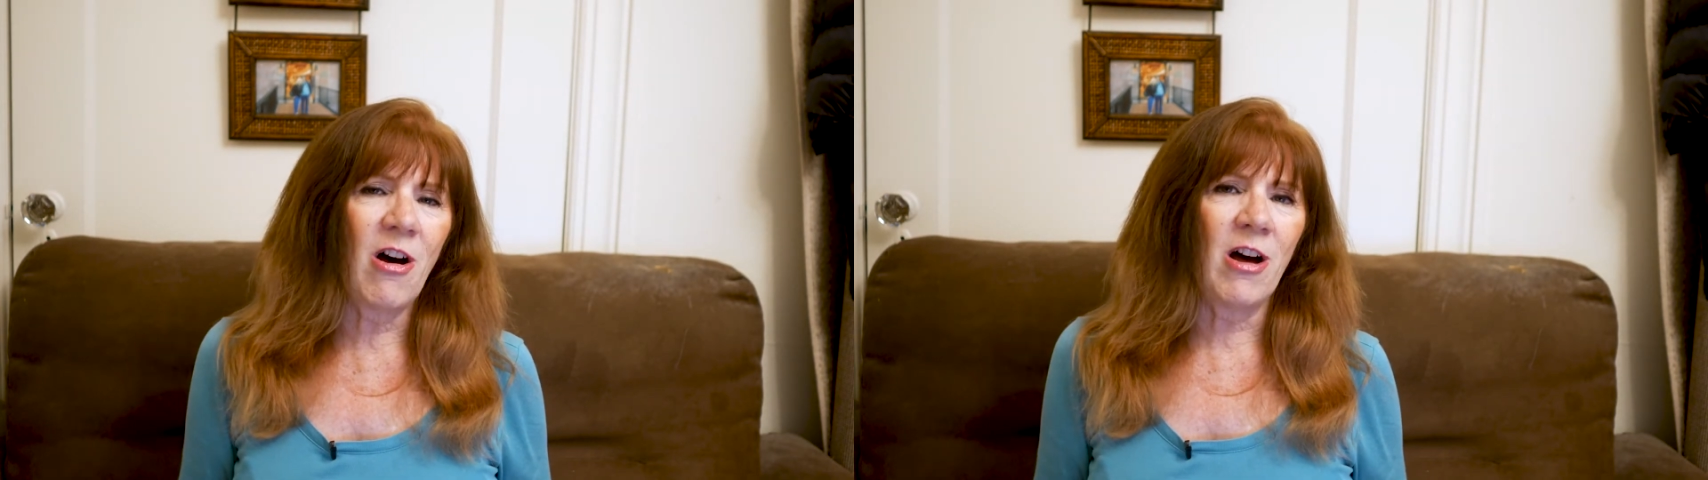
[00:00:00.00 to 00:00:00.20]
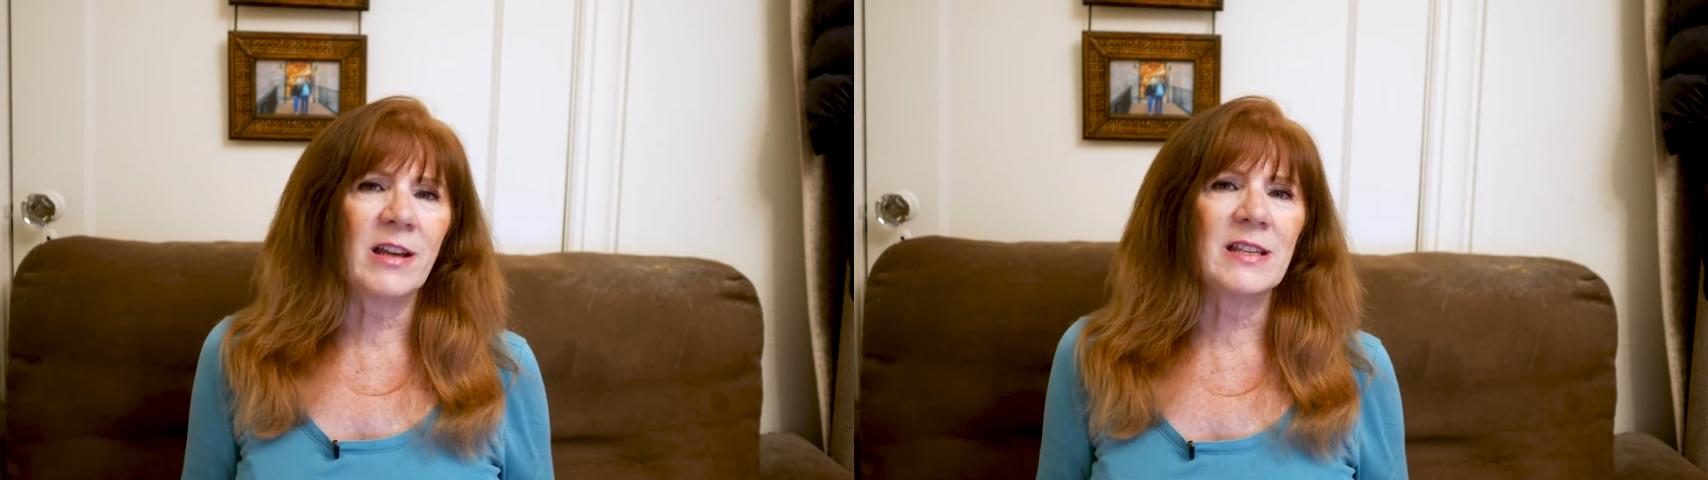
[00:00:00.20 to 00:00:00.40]

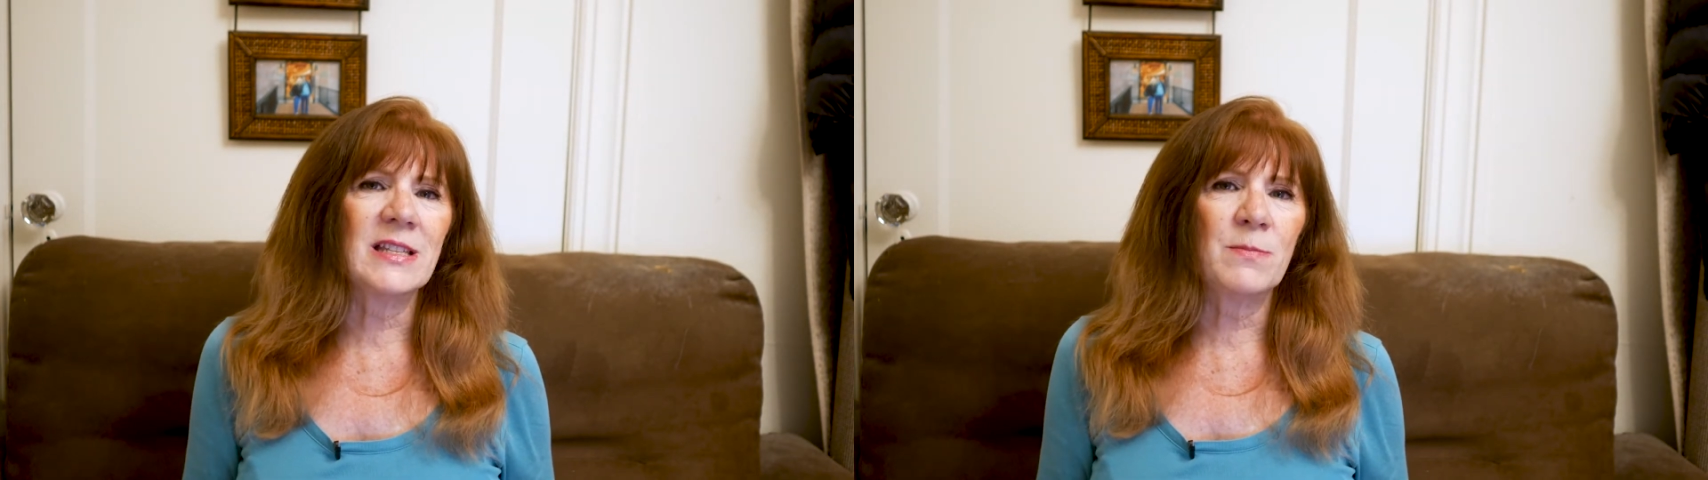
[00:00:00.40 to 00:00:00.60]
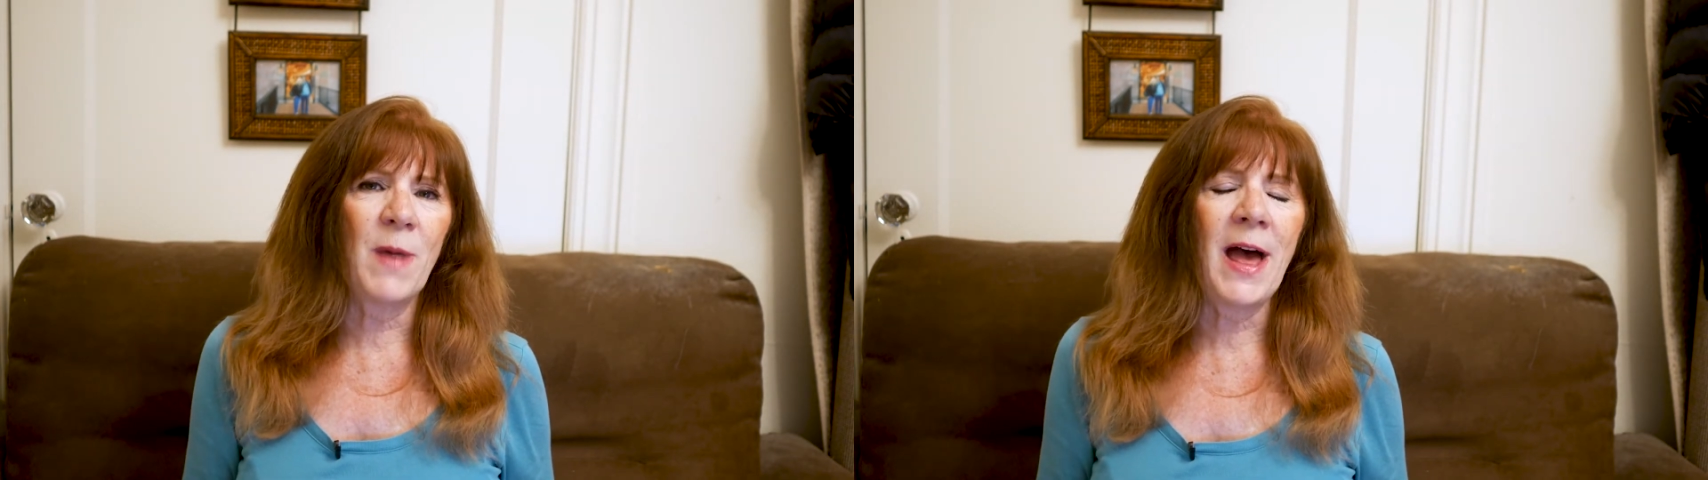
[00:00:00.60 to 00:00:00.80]

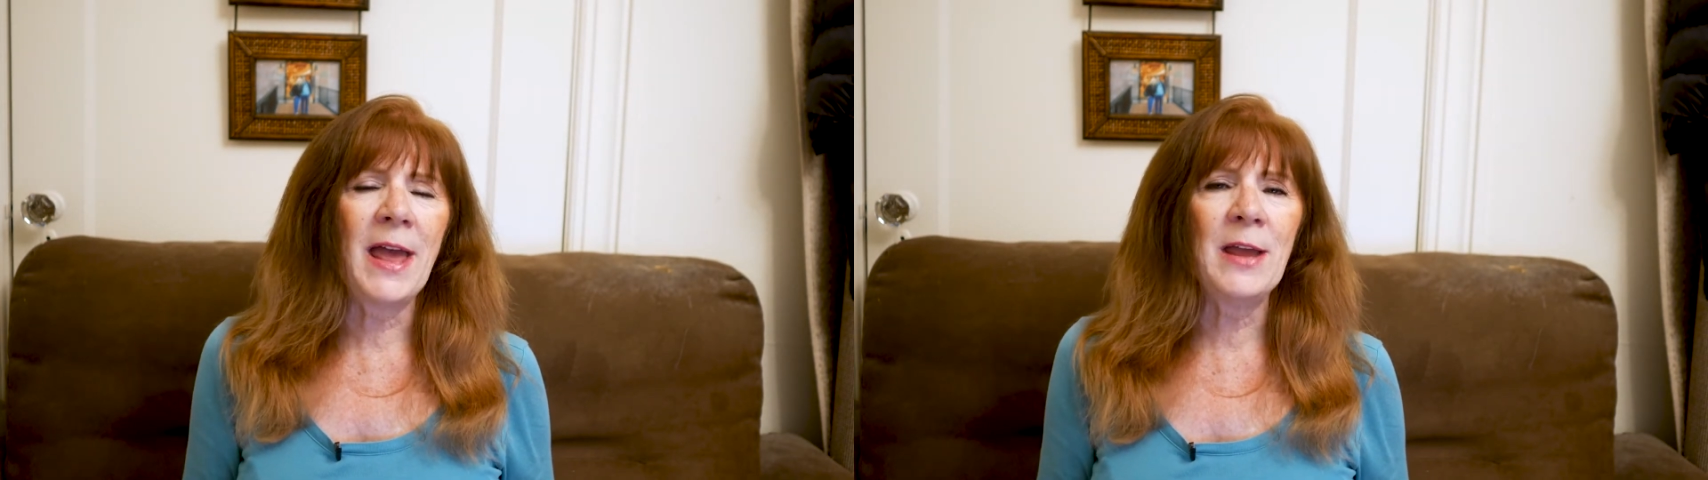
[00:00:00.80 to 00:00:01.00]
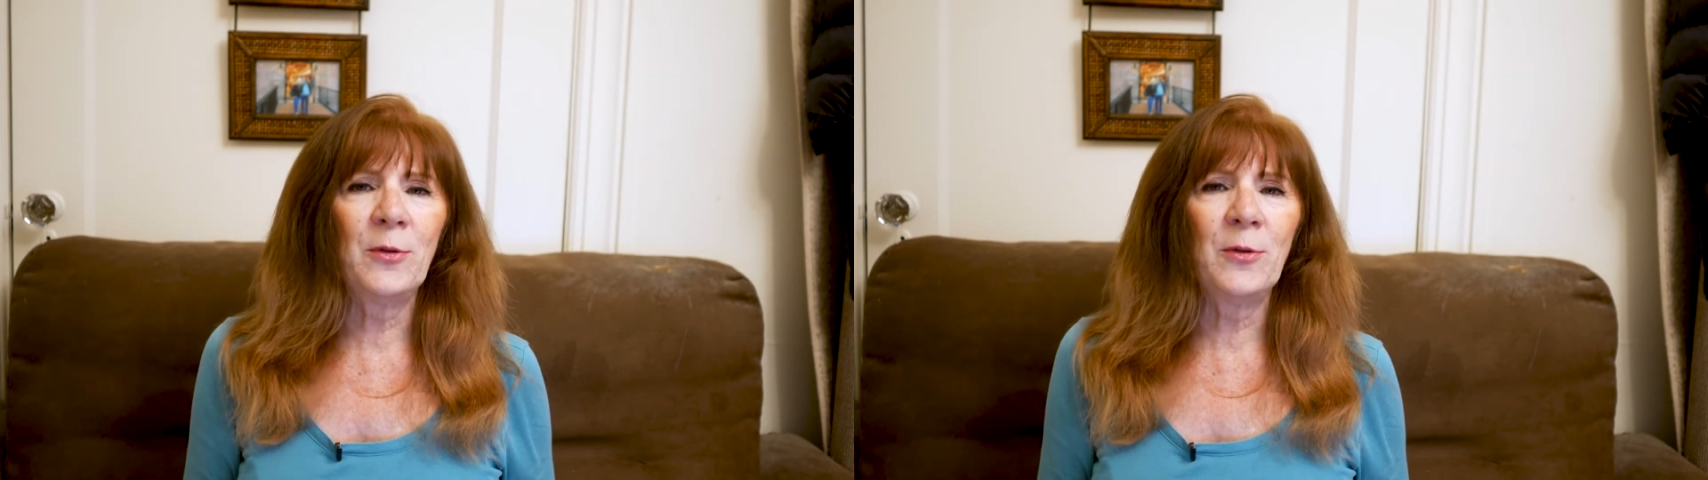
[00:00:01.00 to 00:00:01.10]
August by